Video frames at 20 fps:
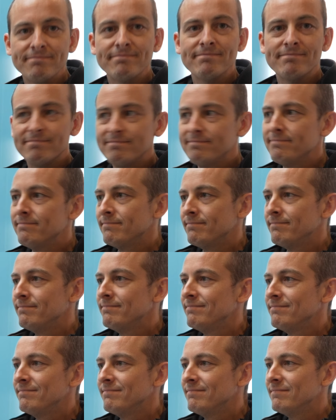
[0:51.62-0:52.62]
Awesome.
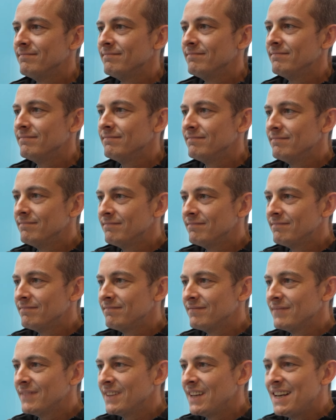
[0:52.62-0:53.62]
Where do we go to find out
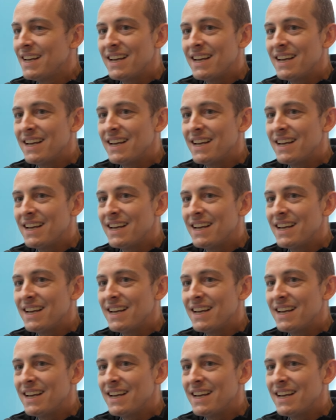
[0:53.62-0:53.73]
more?